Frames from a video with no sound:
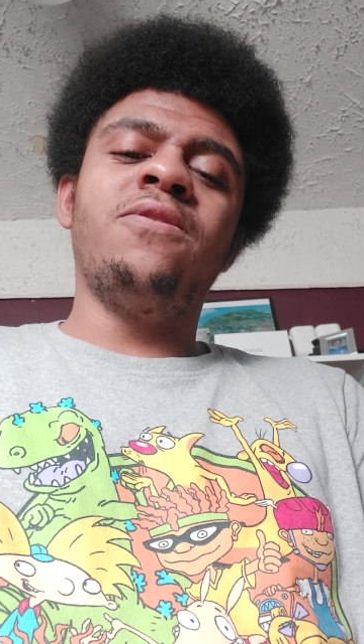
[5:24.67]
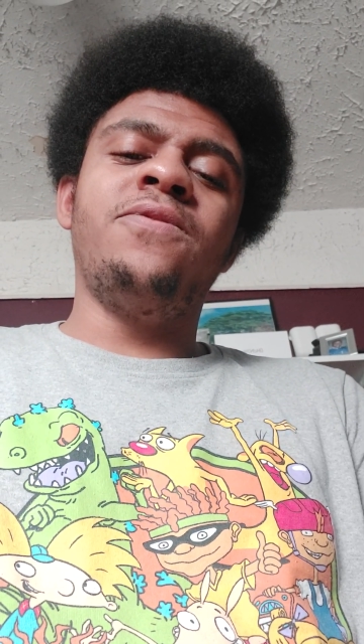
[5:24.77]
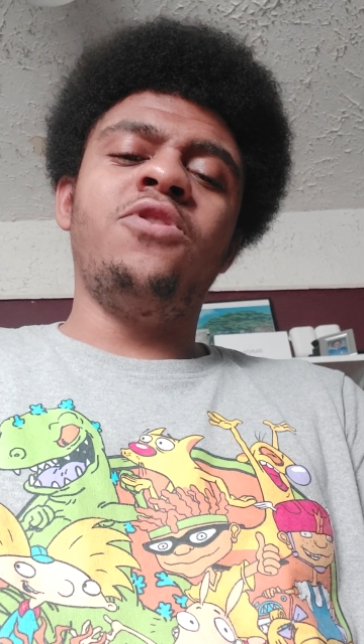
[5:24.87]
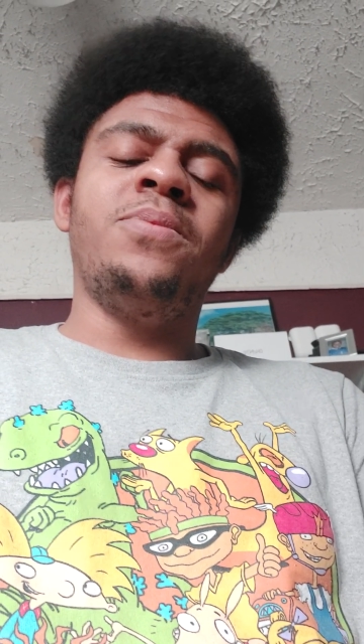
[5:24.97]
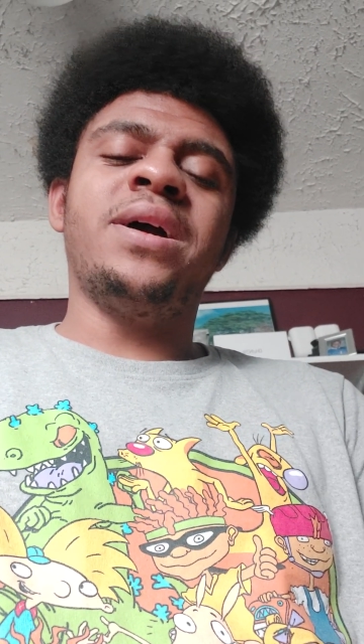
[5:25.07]

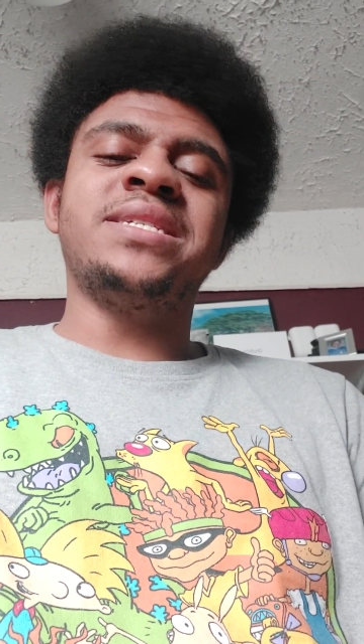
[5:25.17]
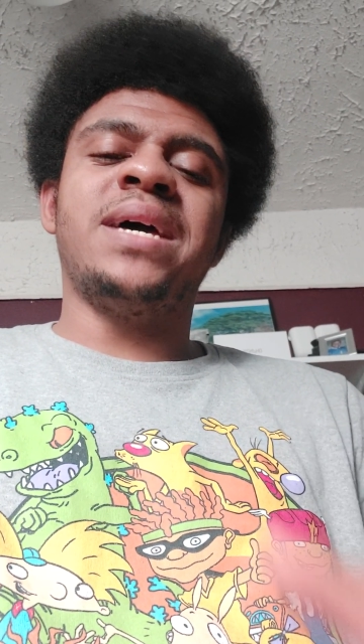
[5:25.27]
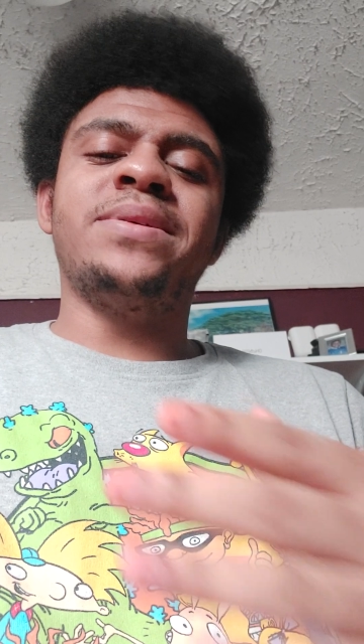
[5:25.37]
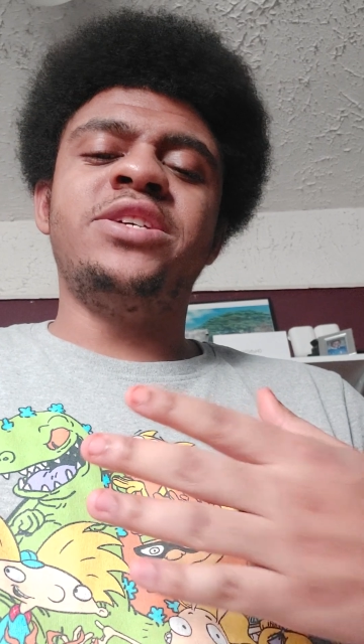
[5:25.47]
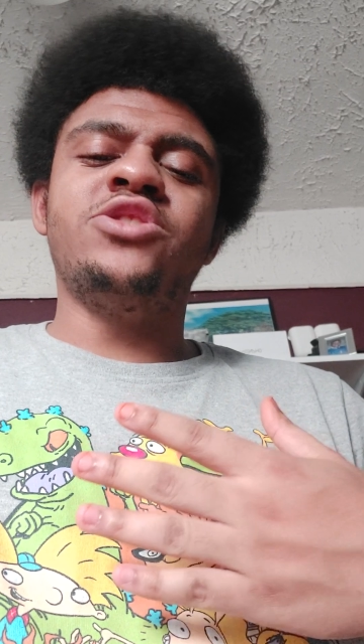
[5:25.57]
review because I
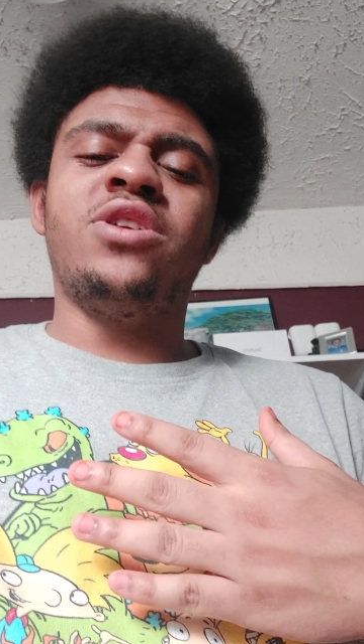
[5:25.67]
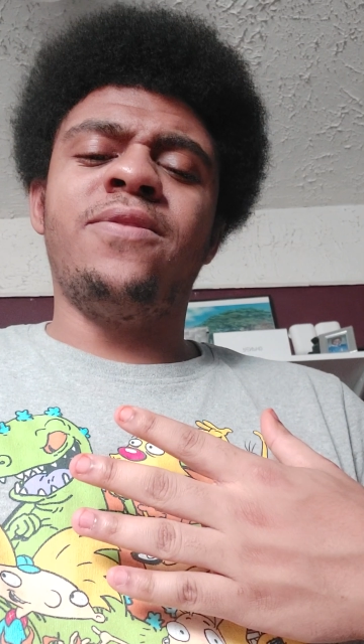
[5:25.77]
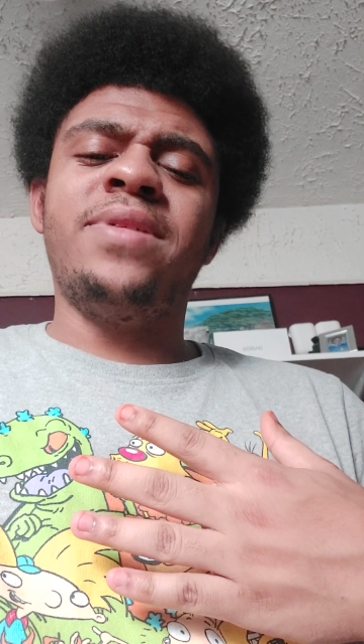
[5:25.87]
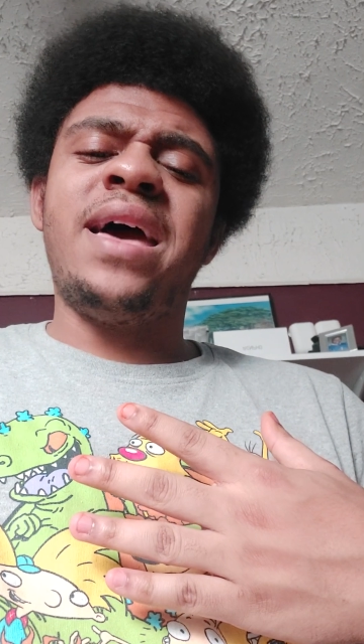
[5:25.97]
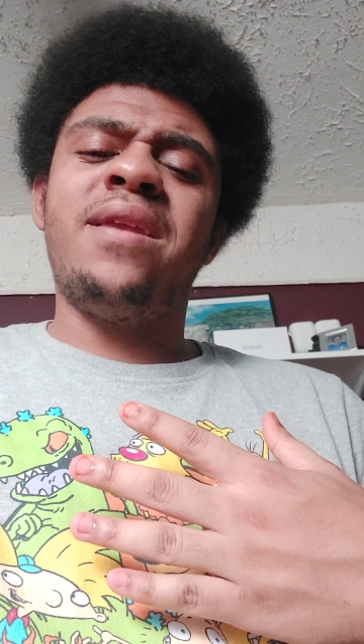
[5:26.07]
have a teacher on
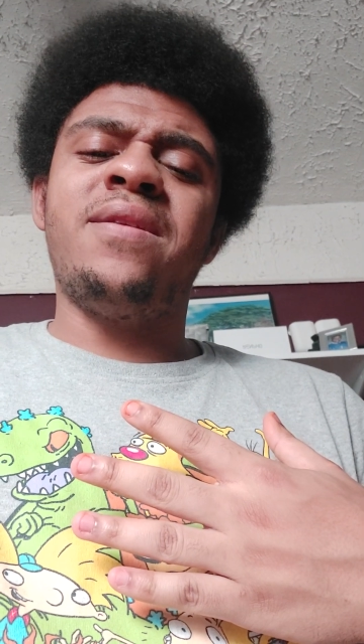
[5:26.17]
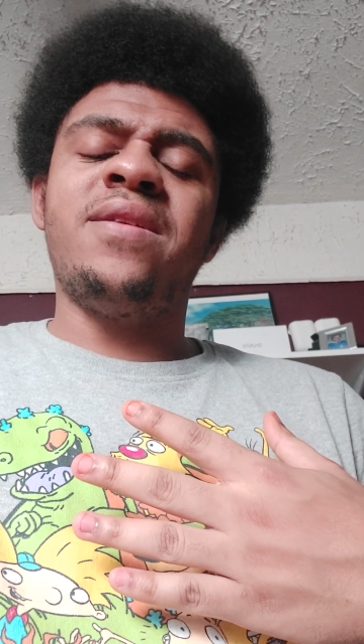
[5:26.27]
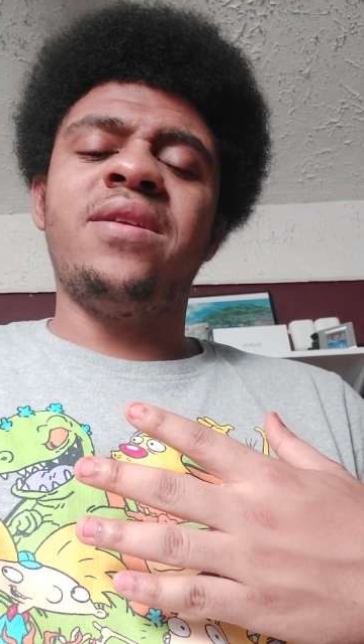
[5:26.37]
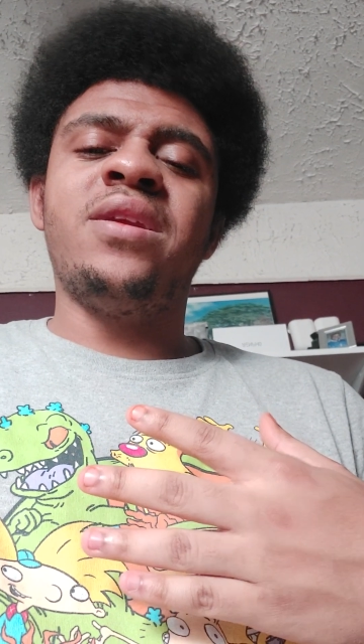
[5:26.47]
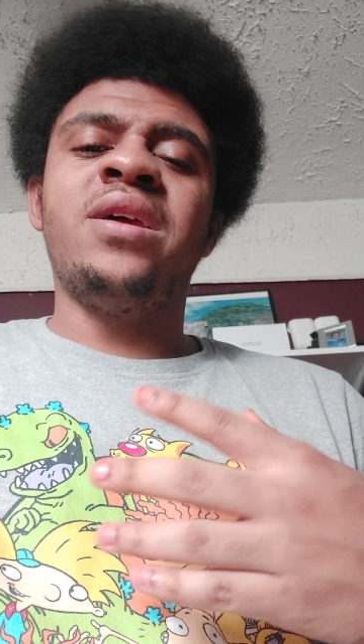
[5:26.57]
for that.
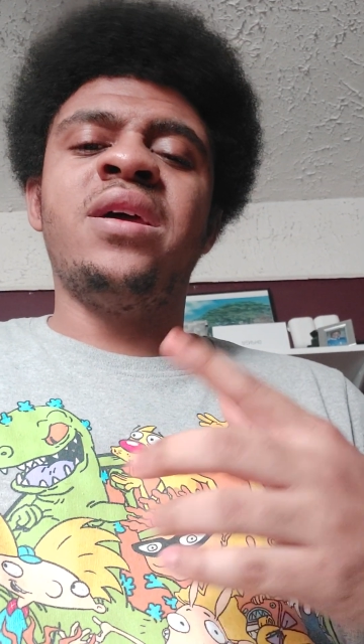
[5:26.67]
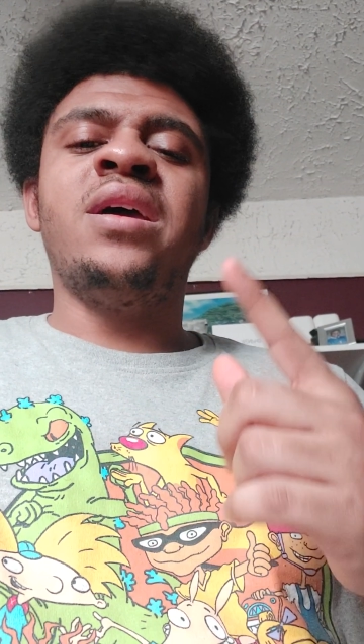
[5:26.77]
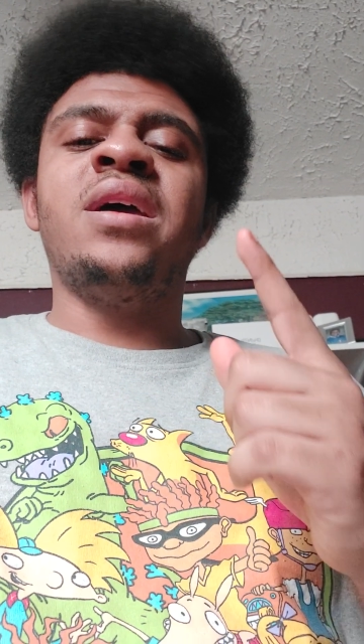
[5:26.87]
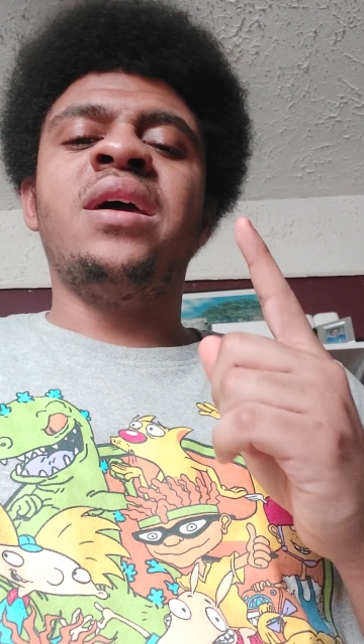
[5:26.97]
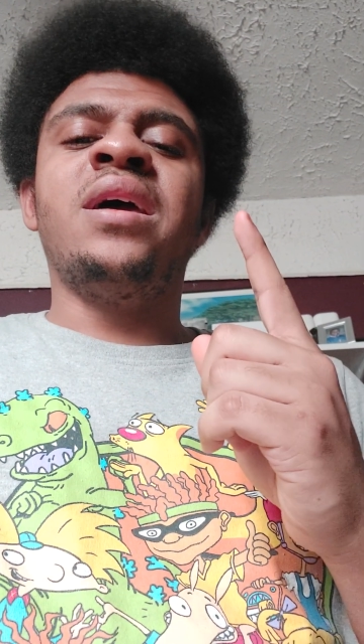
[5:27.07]

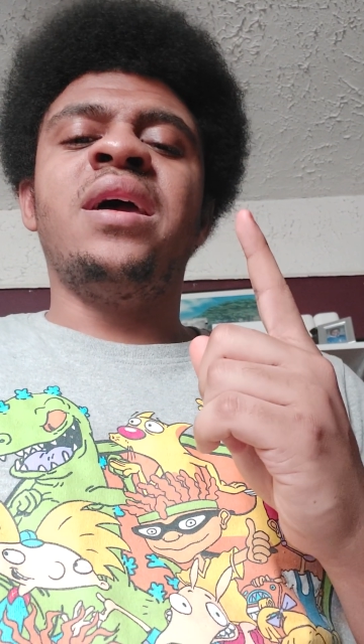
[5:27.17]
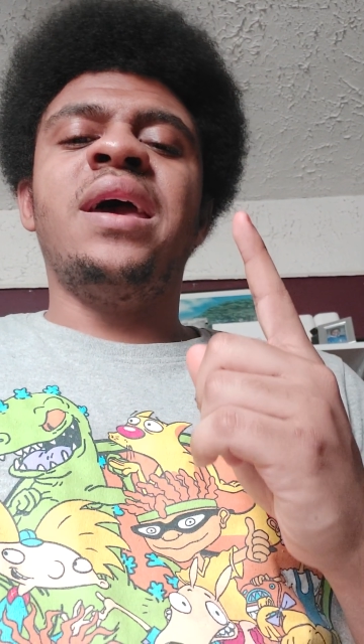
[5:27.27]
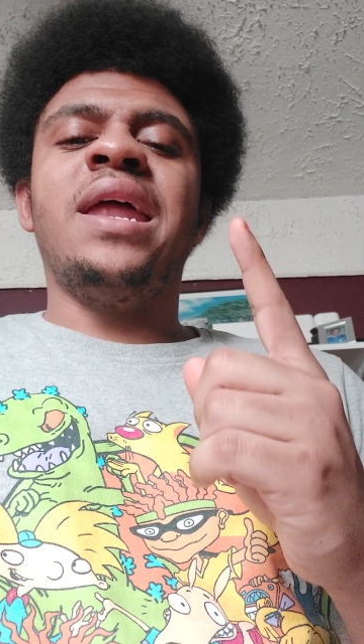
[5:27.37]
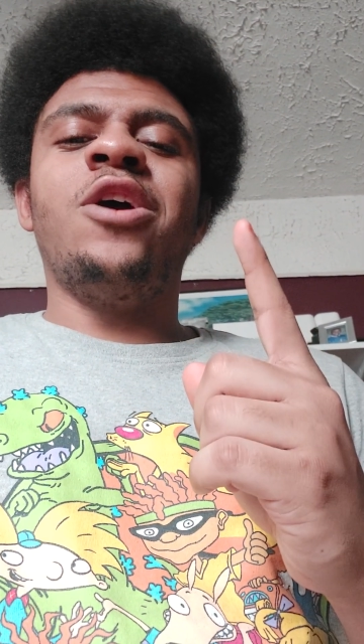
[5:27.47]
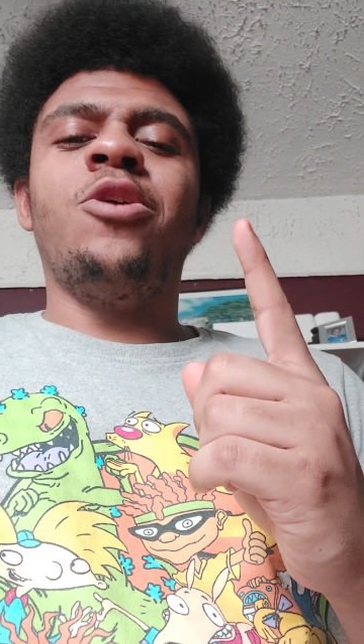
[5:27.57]

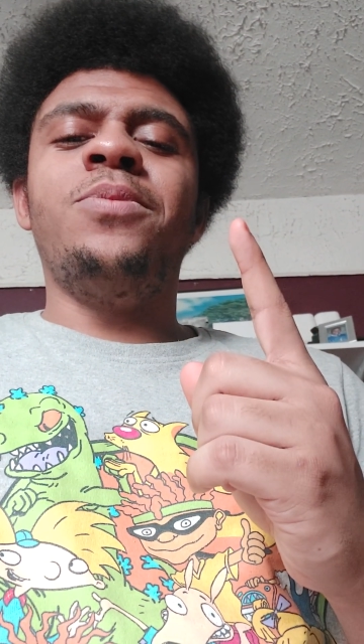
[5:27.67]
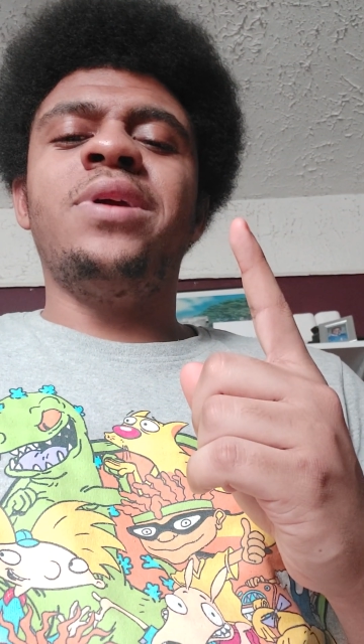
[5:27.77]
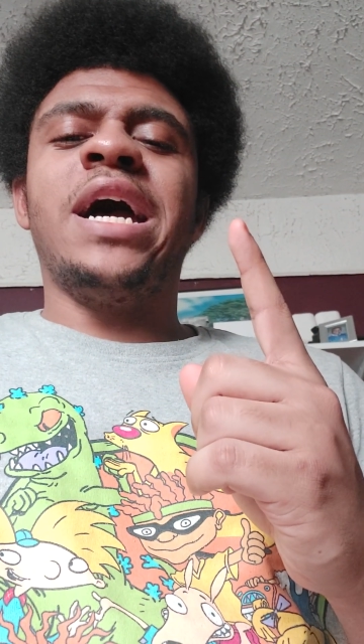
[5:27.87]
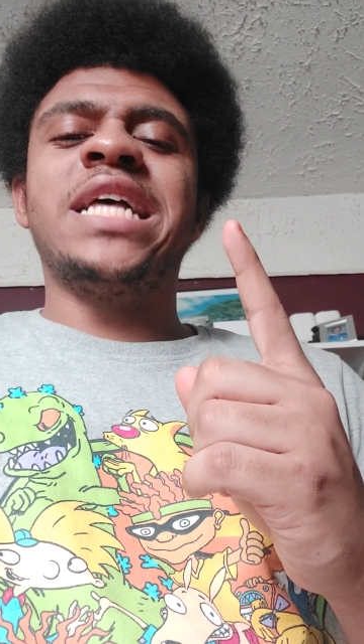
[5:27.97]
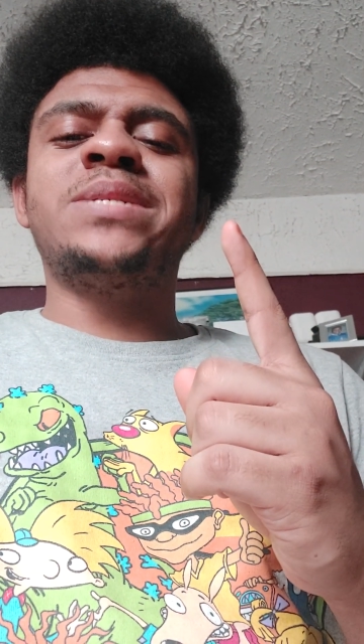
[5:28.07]
And I hope you
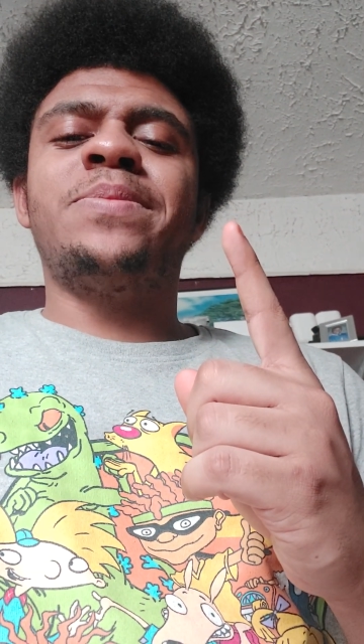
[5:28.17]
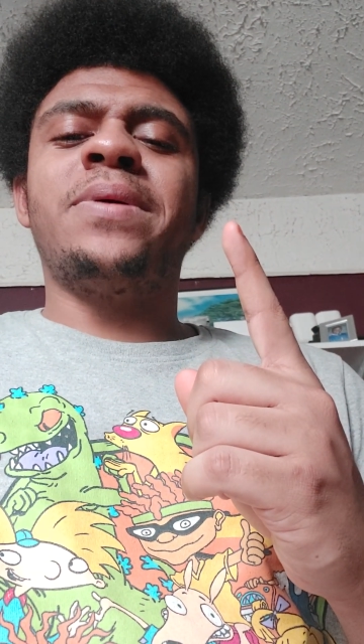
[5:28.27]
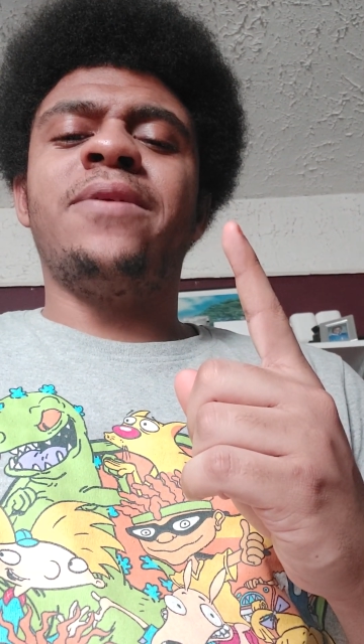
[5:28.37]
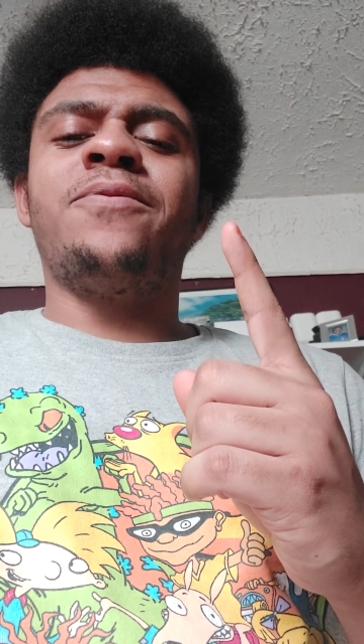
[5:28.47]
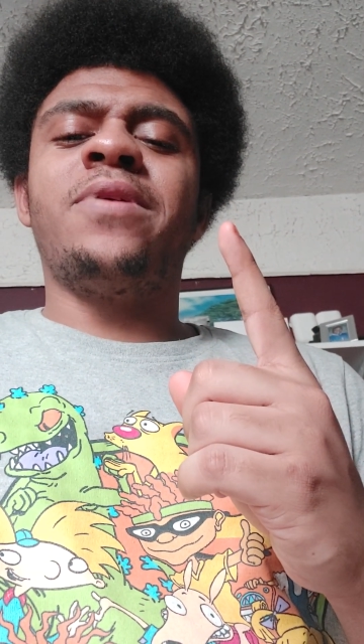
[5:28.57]
guys are
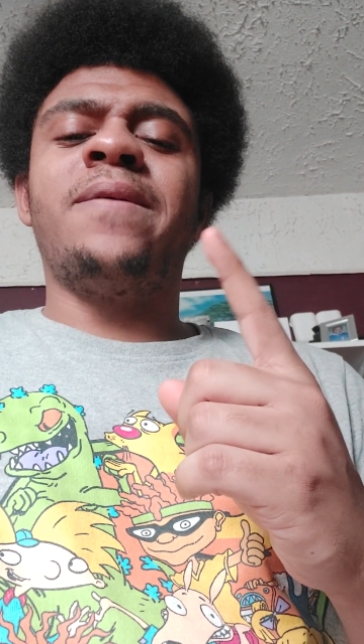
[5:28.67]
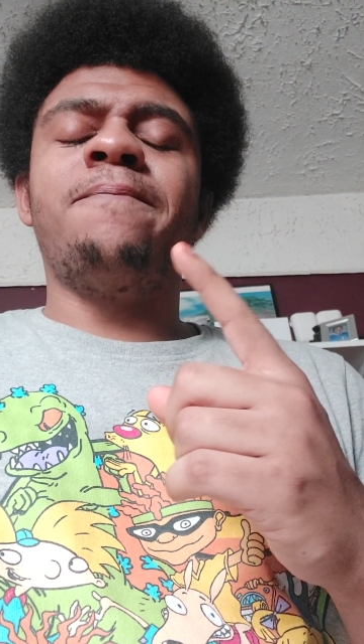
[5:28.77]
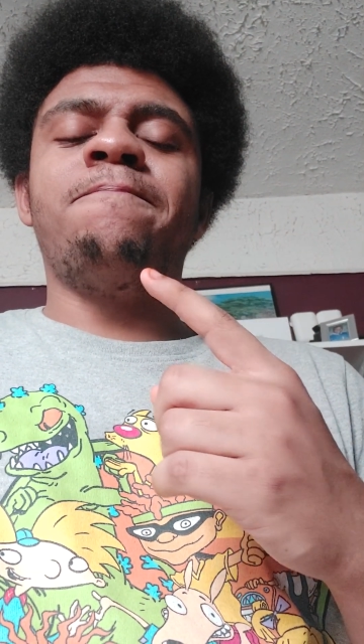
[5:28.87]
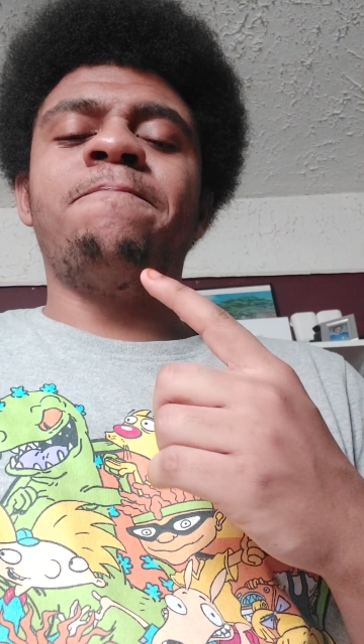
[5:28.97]
prepared for it.